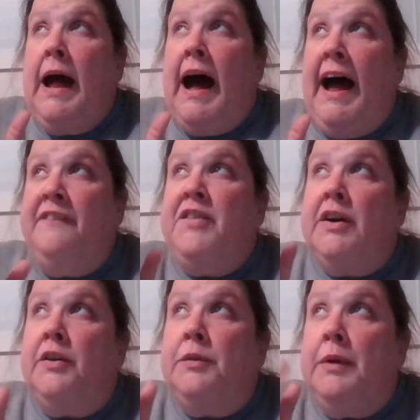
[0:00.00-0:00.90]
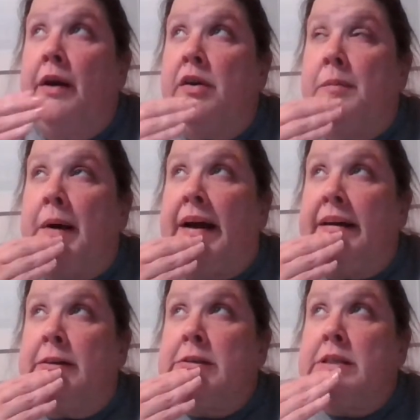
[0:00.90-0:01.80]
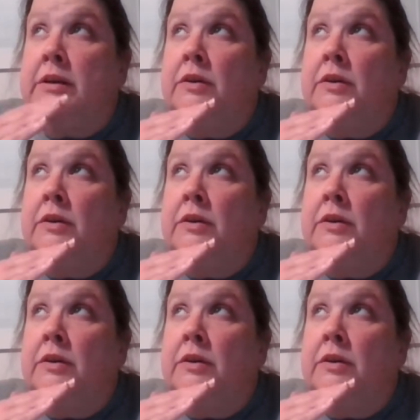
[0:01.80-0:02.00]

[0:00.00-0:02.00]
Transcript: I figure 300 miles,